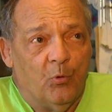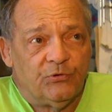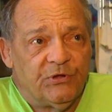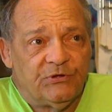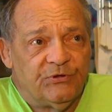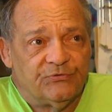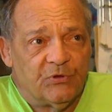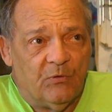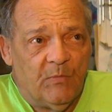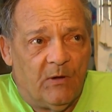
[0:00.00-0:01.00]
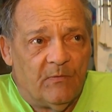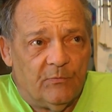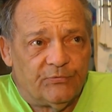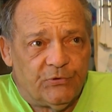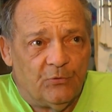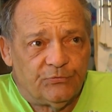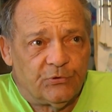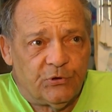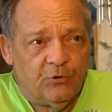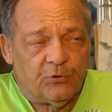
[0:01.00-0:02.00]
four digits of my Social
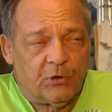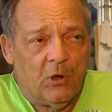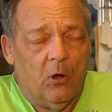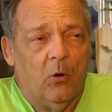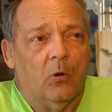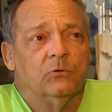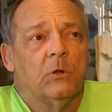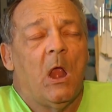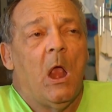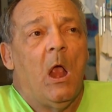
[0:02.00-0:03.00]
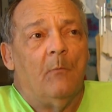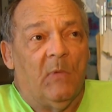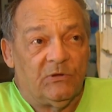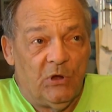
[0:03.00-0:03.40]
Security card, my